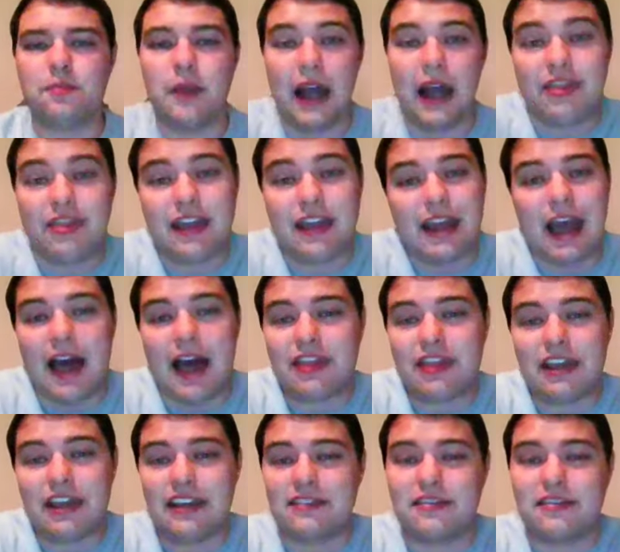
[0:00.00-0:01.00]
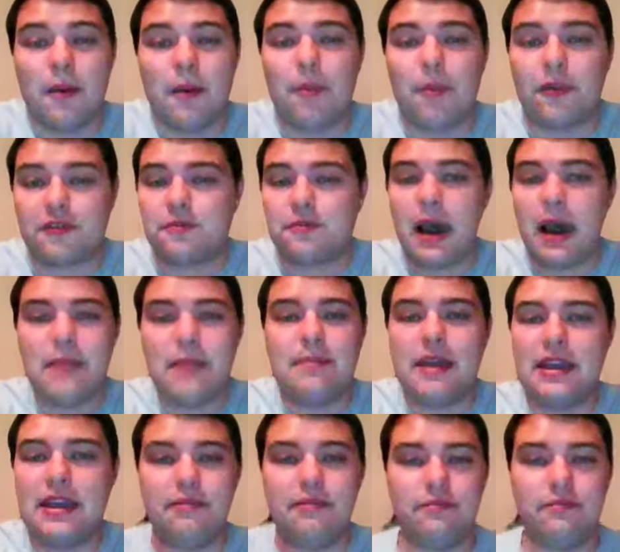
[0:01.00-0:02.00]
But I think his numbers may
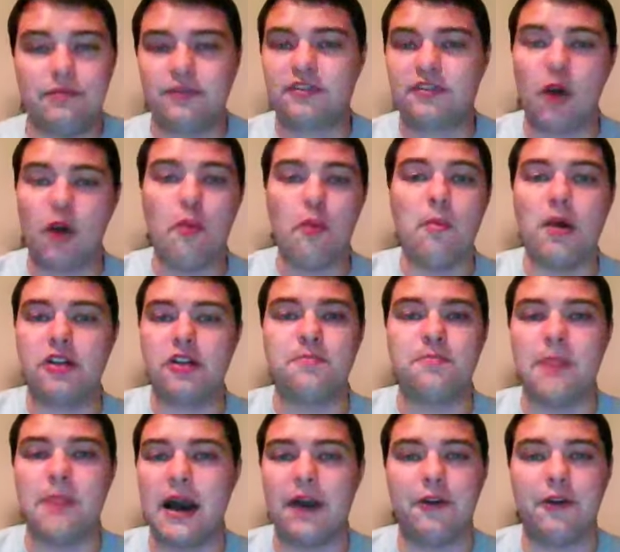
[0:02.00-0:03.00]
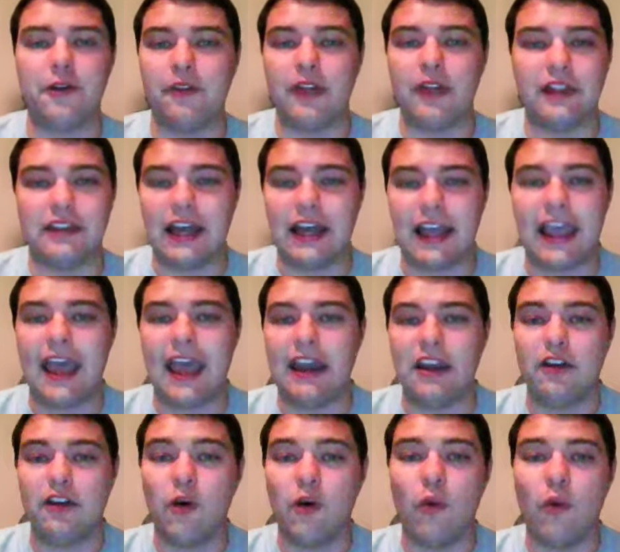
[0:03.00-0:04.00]
be so much better that they
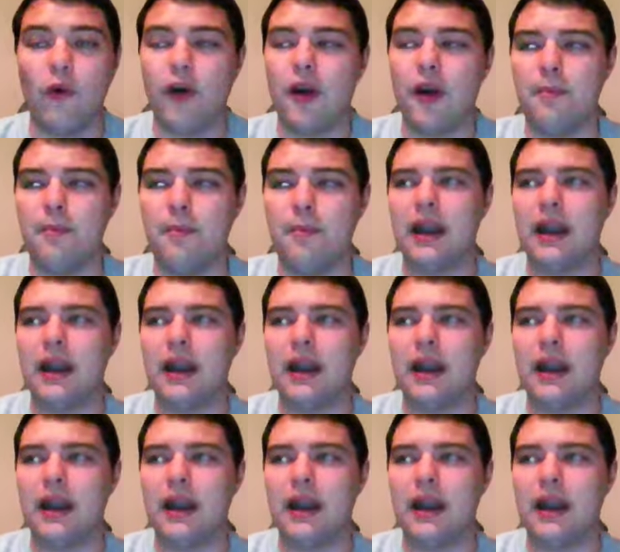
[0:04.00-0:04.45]
can't ignore it.